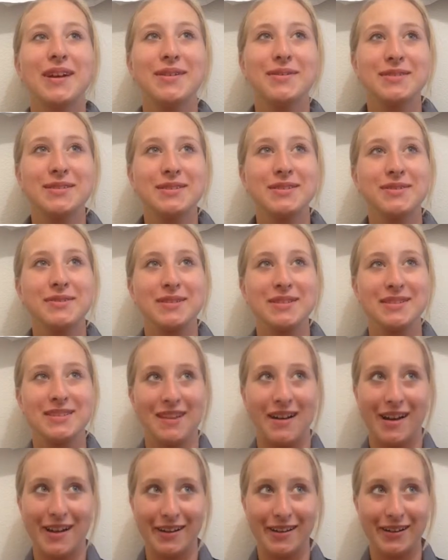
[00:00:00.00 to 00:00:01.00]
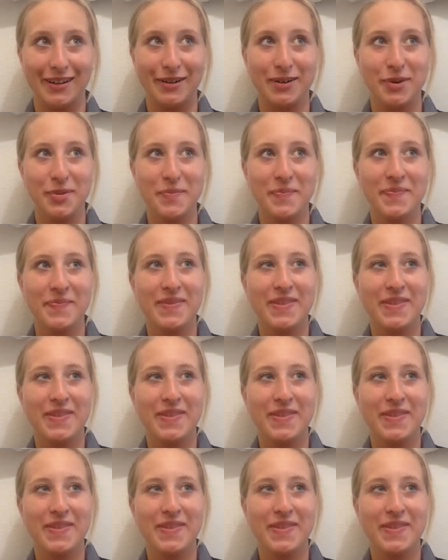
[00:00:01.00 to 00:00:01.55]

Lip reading: her I was doing soccer,